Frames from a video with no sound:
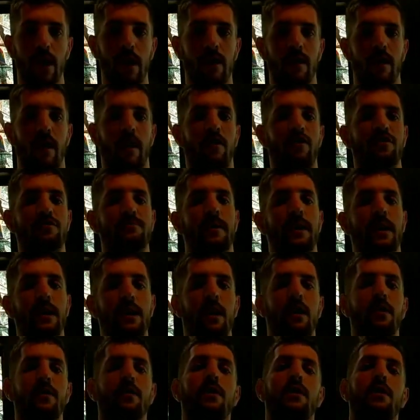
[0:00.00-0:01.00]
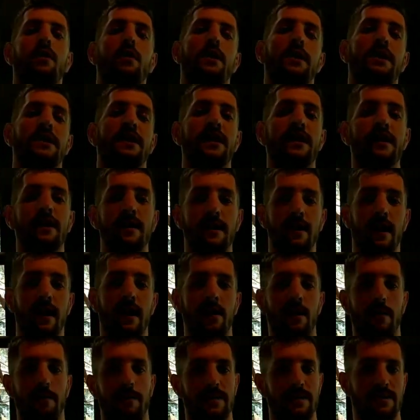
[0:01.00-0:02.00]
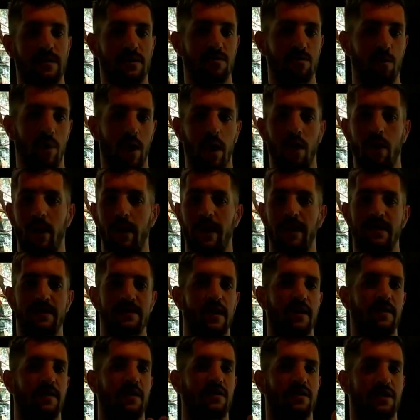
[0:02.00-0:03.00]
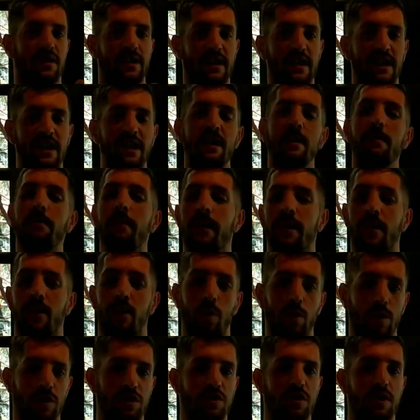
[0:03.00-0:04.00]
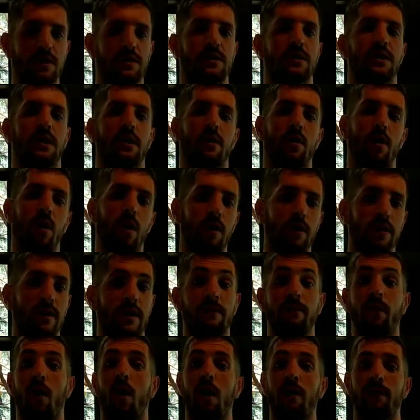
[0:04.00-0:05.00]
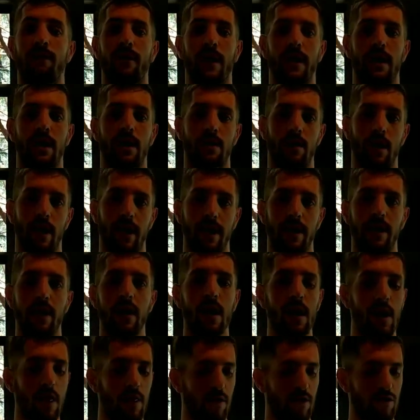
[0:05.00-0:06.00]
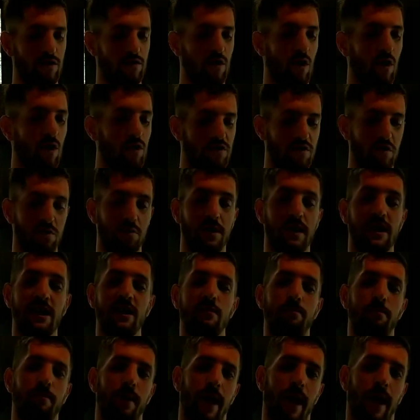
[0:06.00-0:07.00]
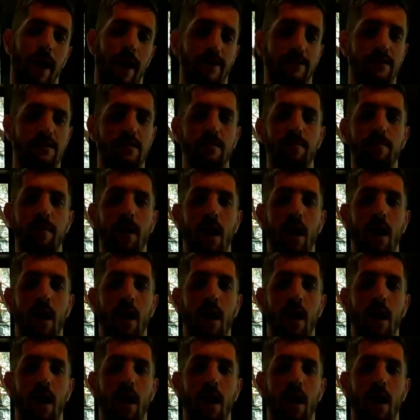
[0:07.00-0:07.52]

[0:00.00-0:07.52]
Now there's many other heating elements as well. Like I said, there's a heat emitter which doesn't give off any light. There's also heat pads.